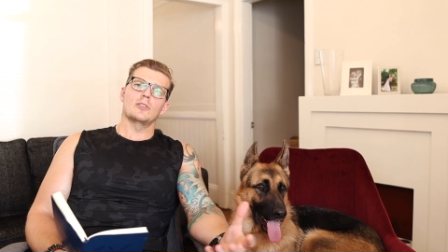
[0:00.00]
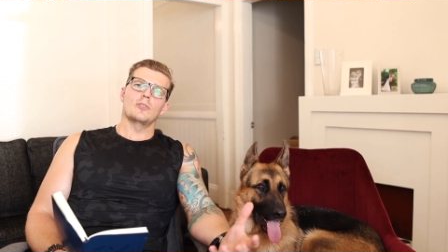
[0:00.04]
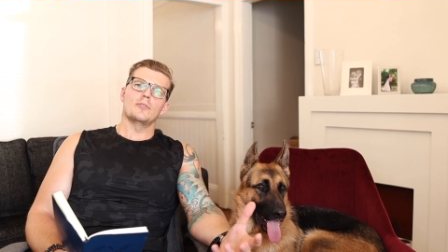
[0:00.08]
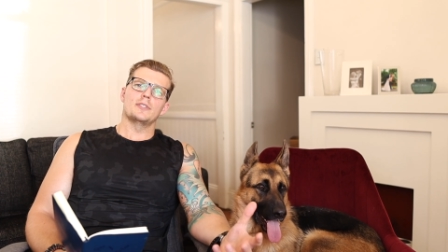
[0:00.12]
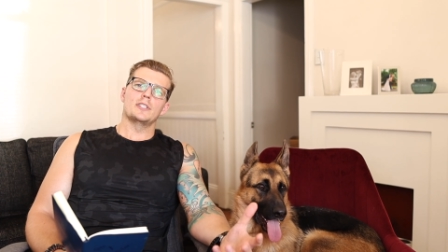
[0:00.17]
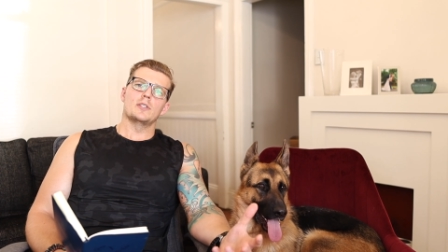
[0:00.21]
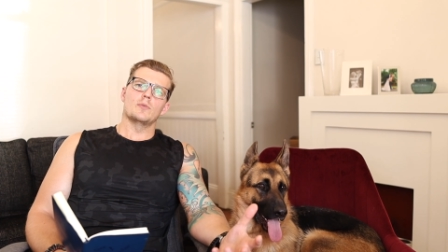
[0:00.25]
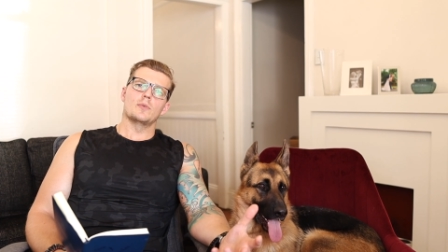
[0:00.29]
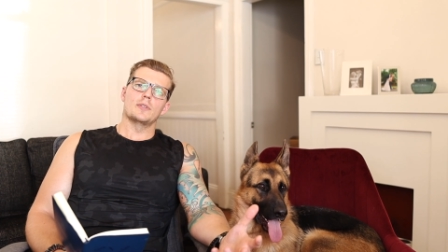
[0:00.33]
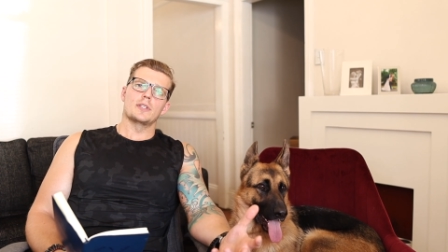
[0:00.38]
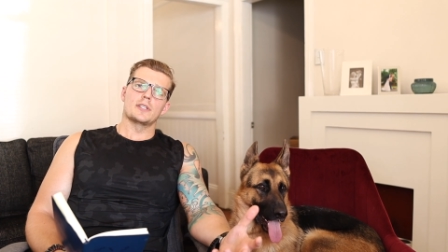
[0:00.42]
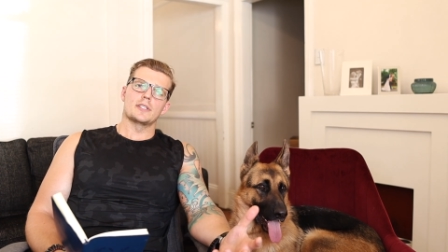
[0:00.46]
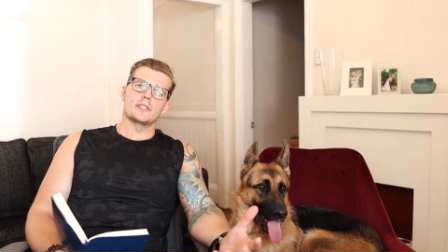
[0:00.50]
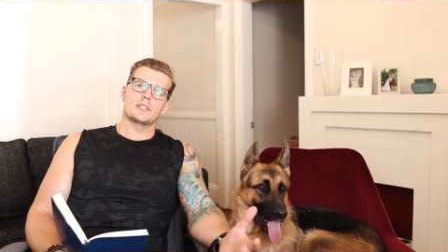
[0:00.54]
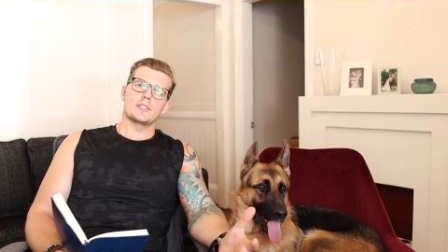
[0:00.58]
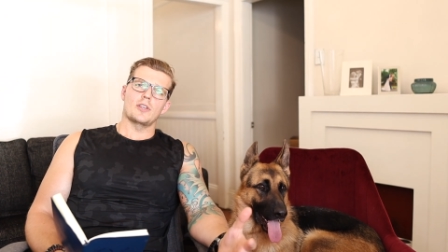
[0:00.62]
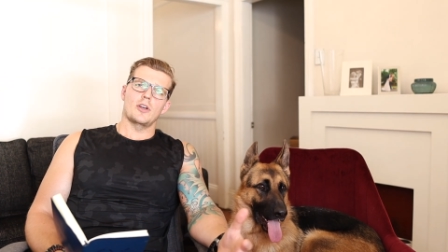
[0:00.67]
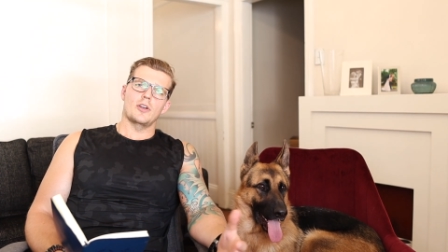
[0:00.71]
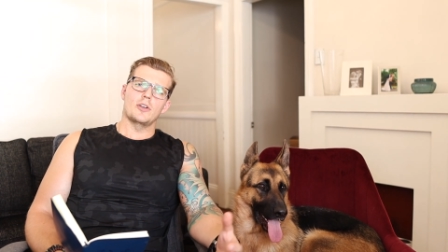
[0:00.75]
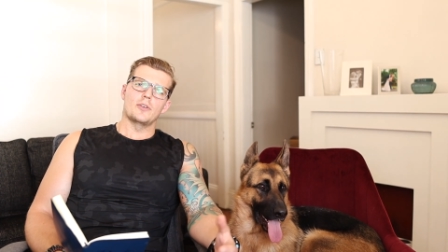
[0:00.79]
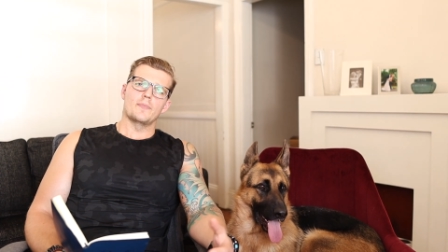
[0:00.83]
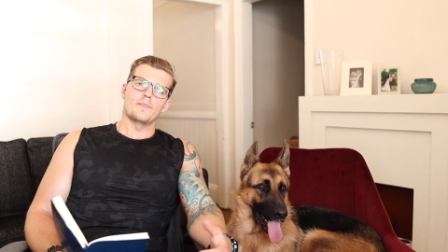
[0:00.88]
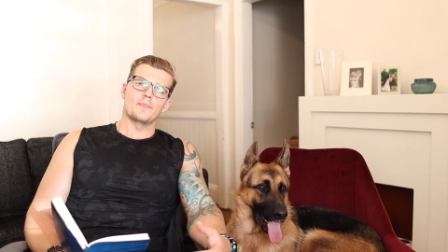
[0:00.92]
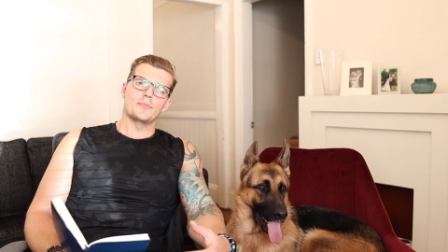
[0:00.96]
Lucy with us.
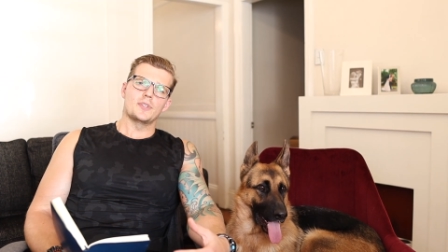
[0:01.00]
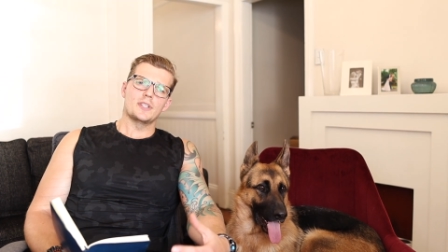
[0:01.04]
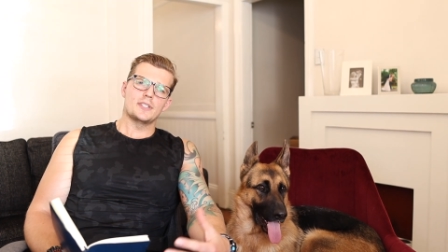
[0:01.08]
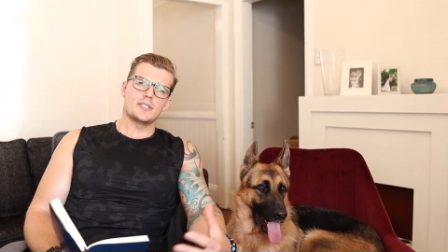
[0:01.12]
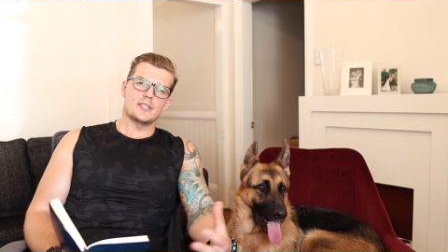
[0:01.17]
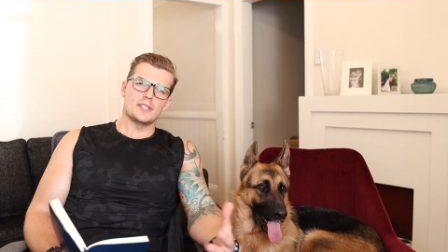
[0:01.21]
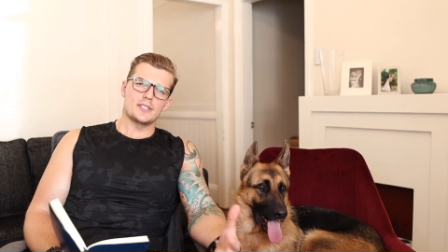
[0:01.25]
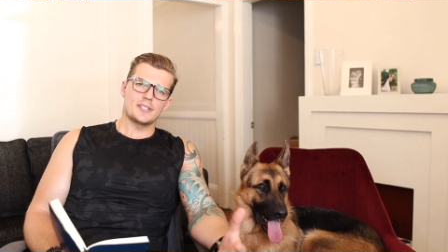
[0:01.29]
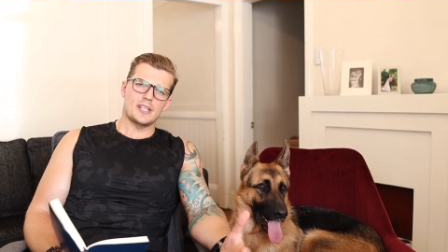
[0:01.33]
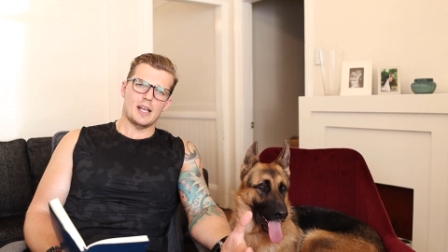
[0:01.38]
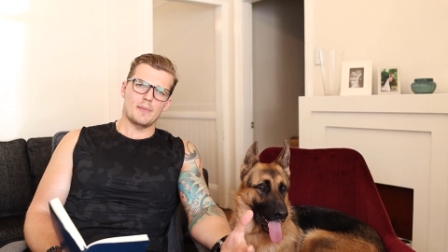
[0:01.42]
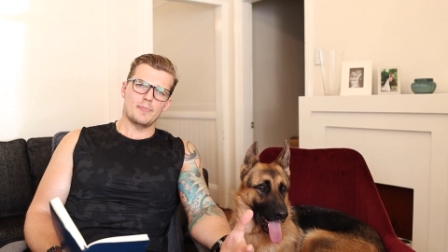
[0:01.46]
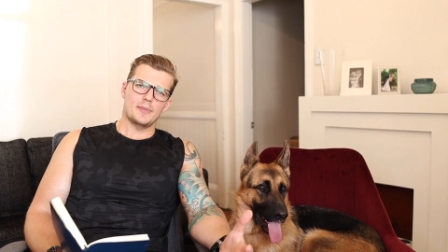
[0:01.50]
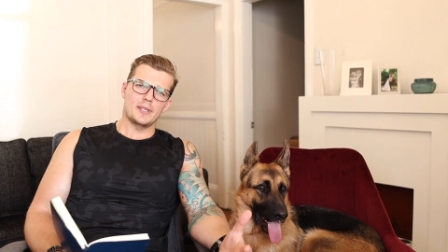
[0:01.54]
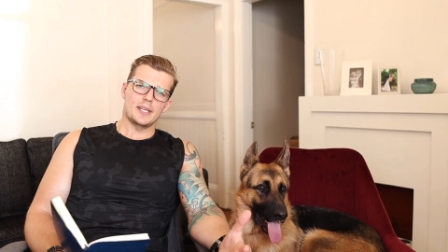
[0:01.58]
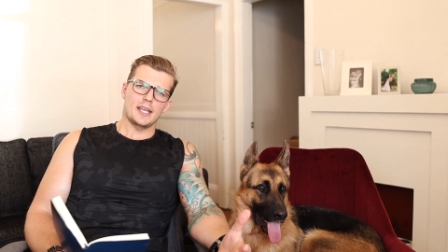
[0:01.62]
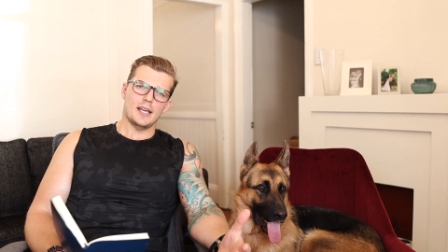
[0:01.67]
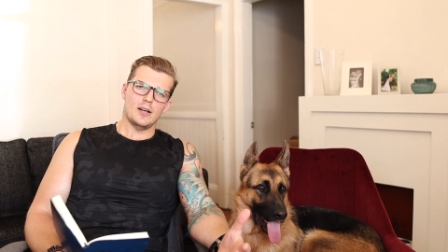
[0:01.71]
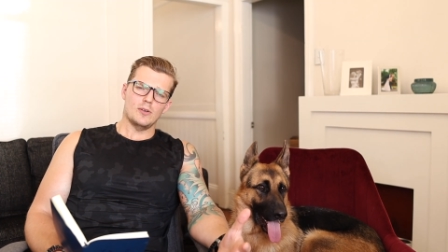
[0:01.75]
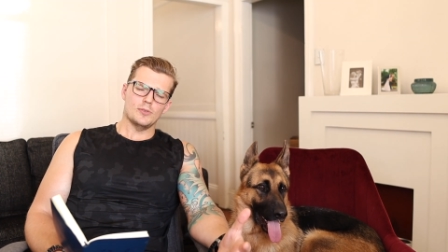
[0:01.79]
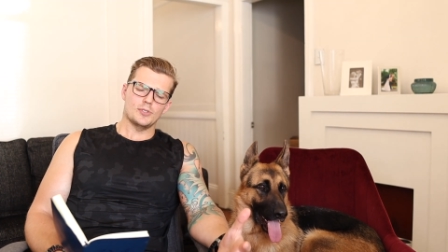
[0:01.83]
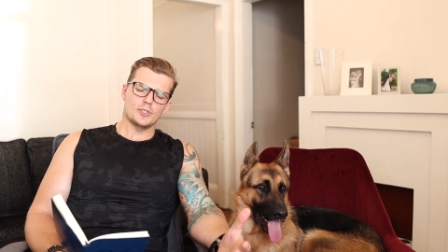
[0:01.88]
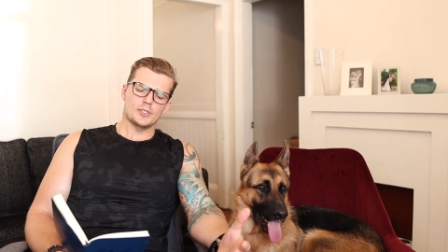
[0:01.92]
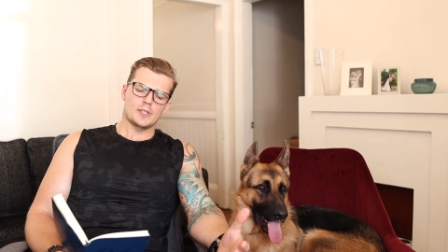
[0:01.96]
So this is something
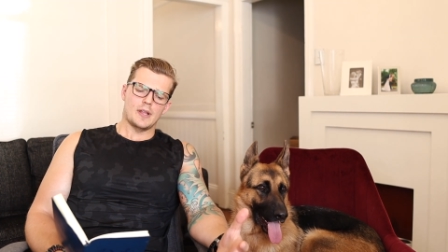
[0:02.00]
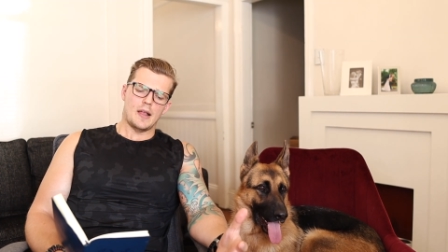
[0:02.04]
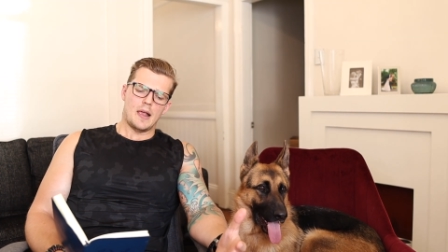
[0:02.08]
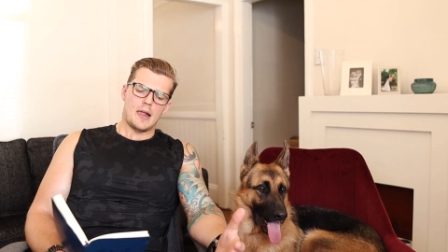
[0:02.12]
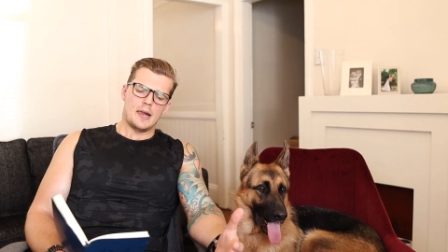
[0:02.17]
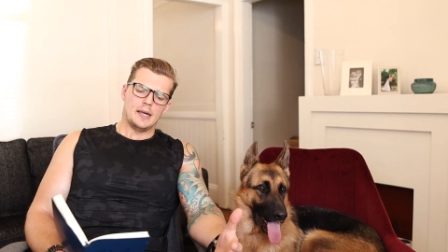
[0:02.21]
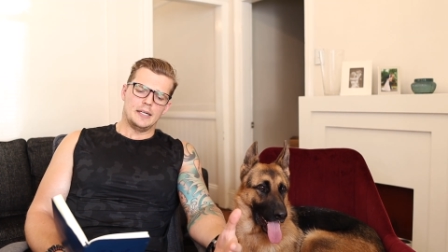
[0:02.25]
else.